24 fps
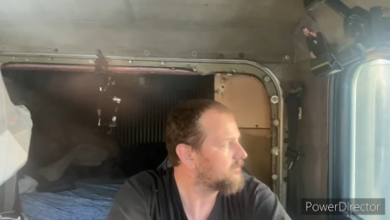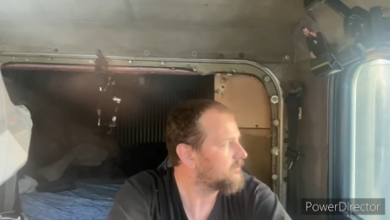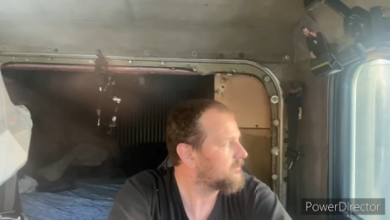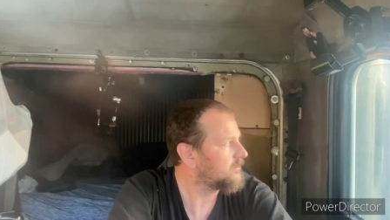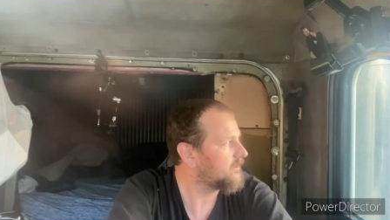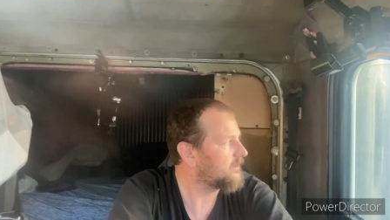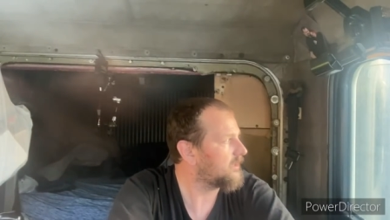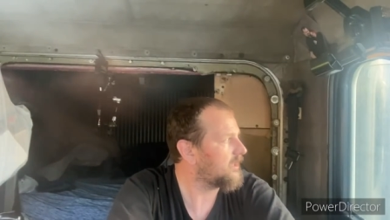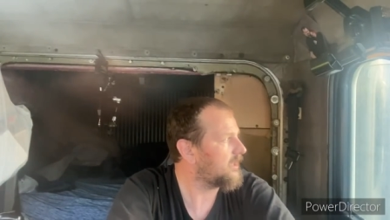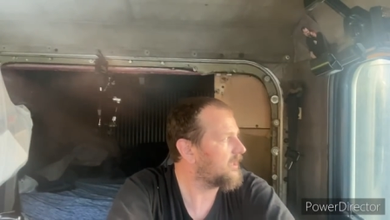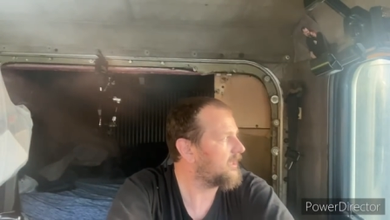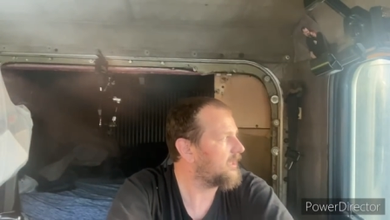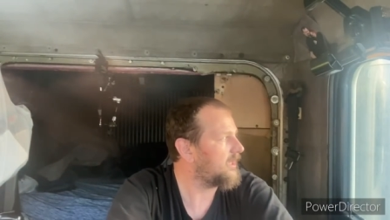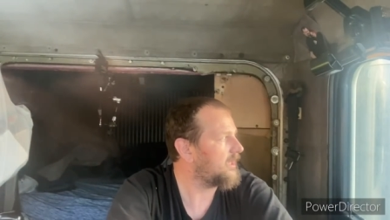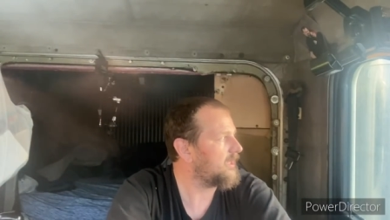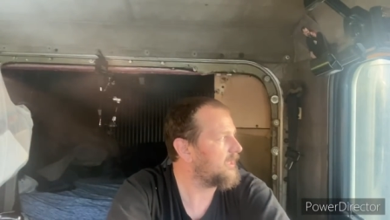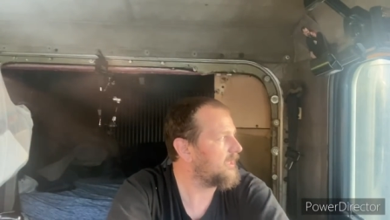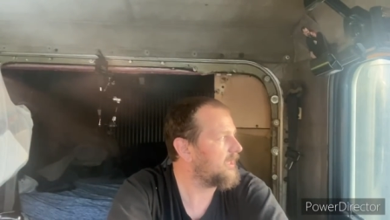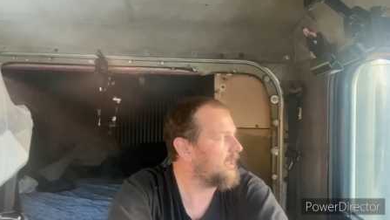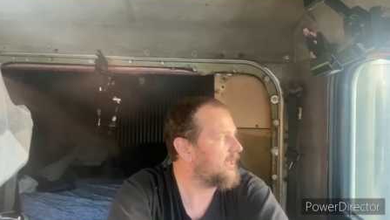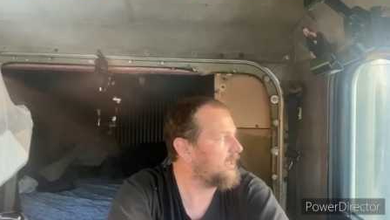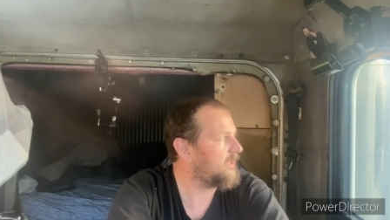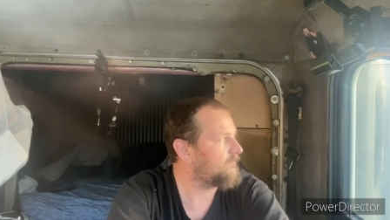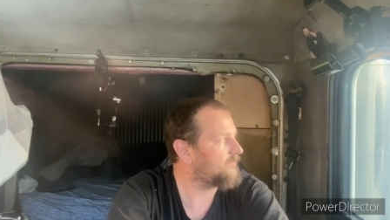like I
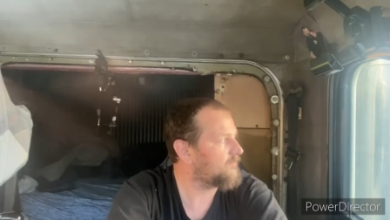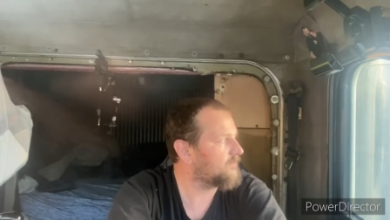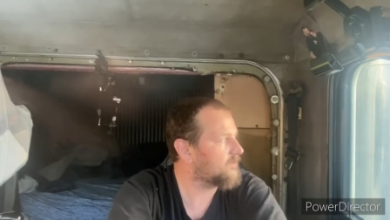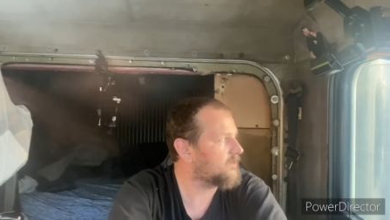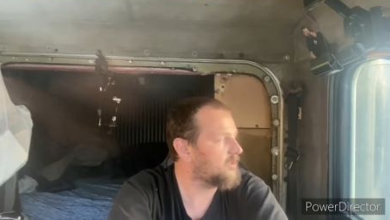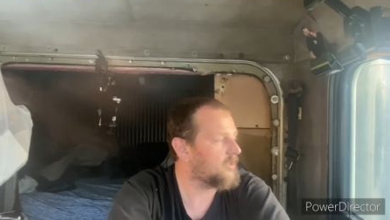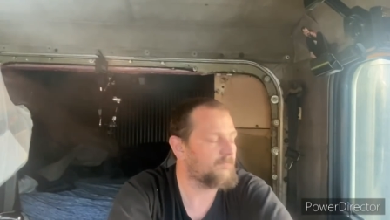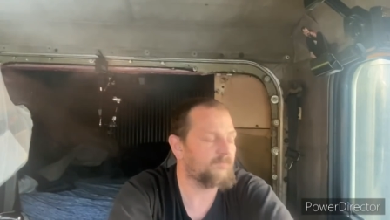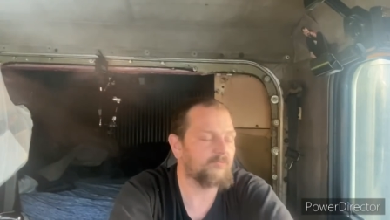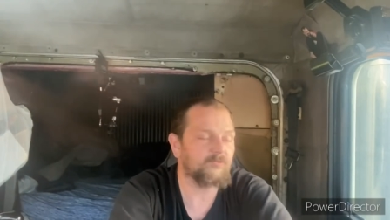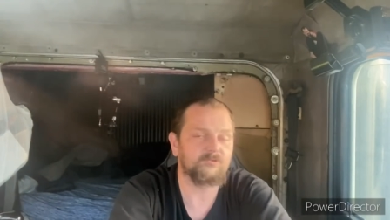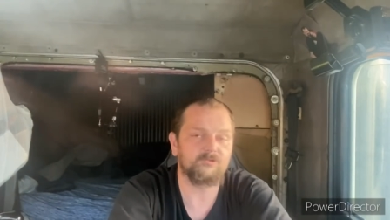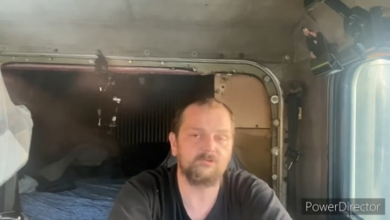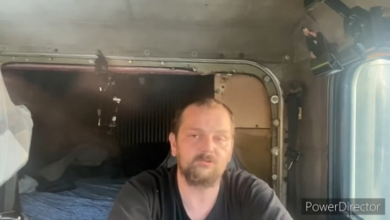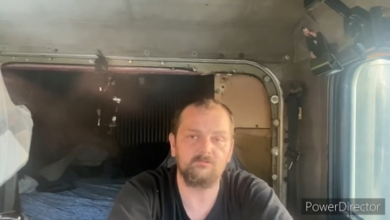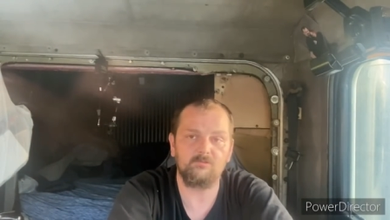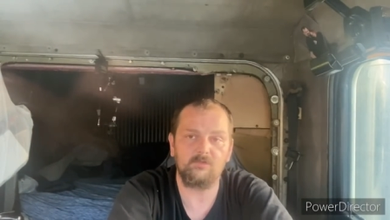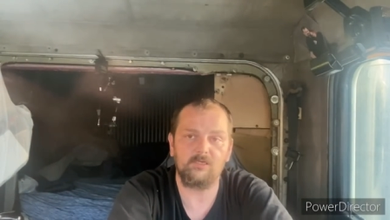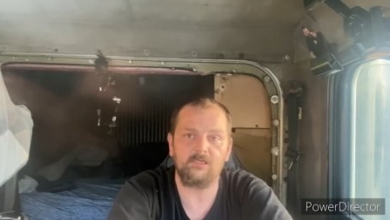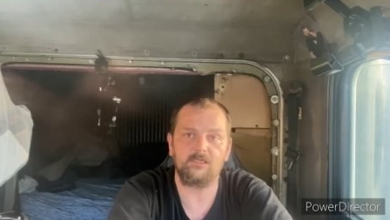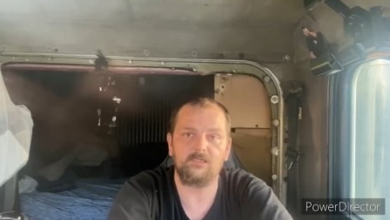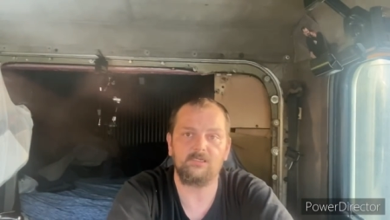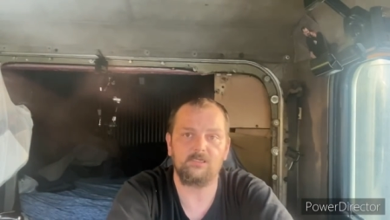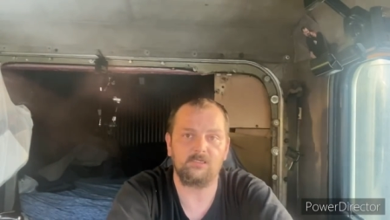have a couple
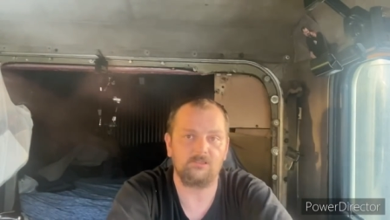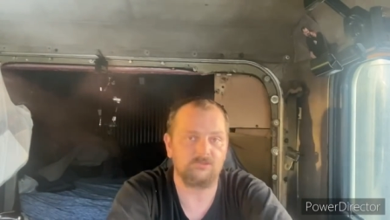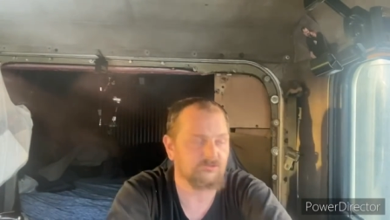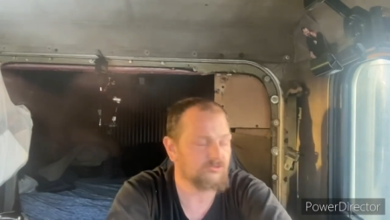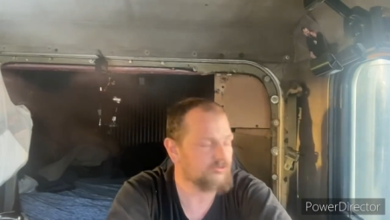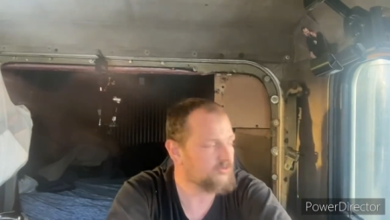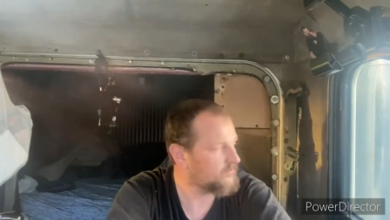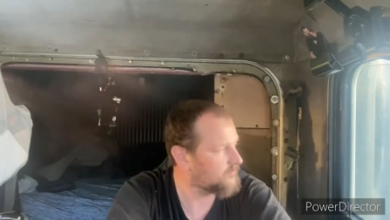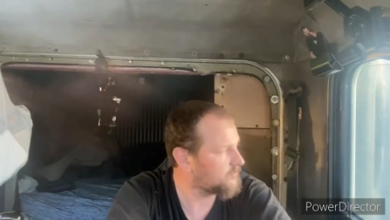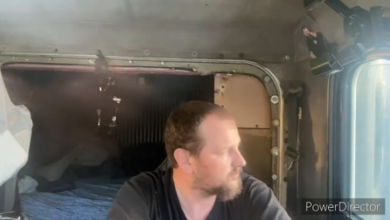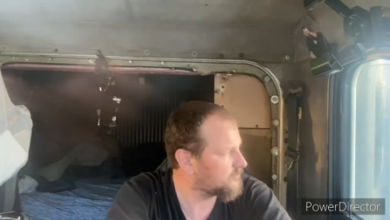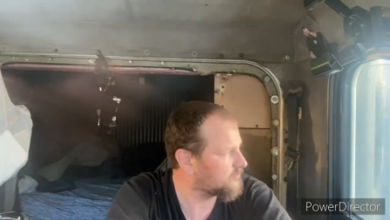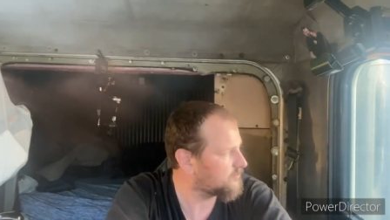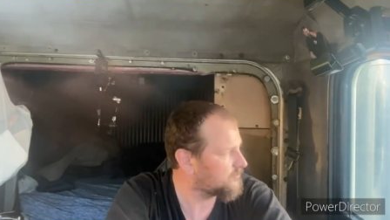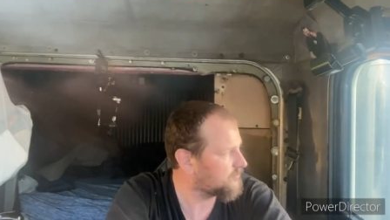direct customers